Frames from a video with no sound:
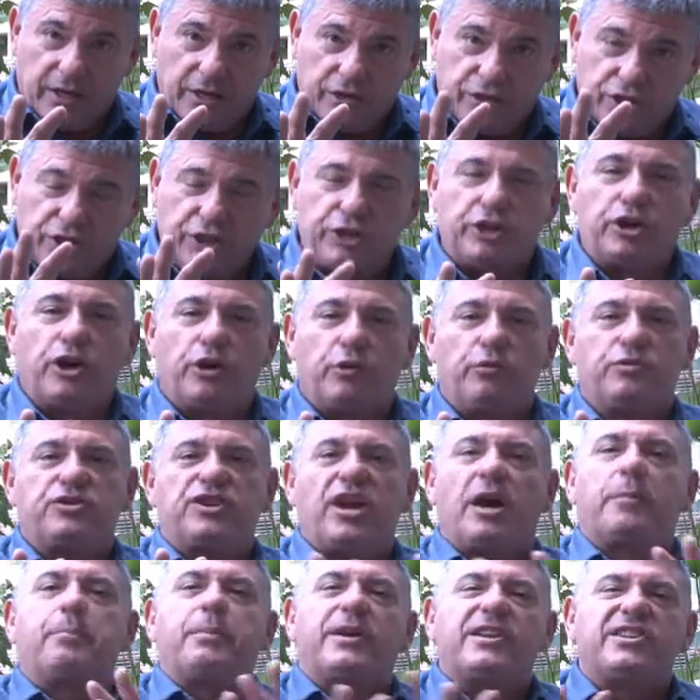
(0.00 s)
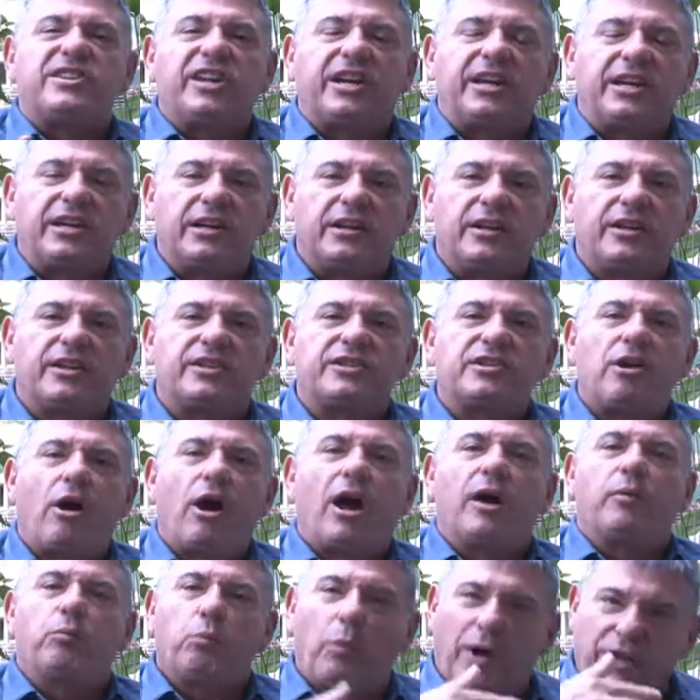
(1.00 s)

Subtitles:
to use at a particular time,